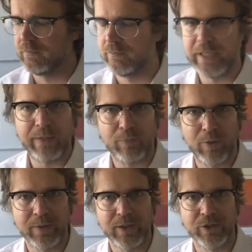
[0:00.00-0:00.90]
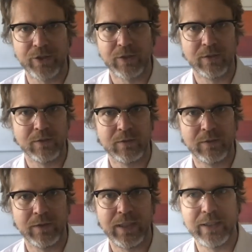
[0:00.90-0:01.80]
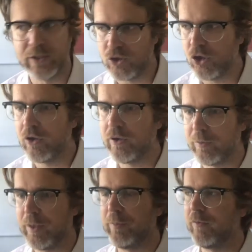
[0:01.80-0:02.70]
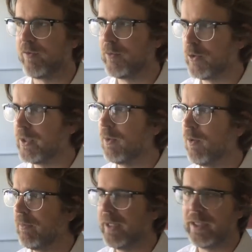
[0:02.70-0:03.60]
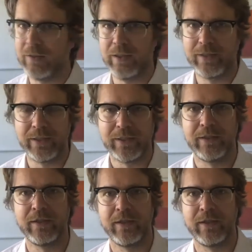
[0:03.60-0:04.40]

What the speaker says: that proposition, in deterring people from doing what Mengele did,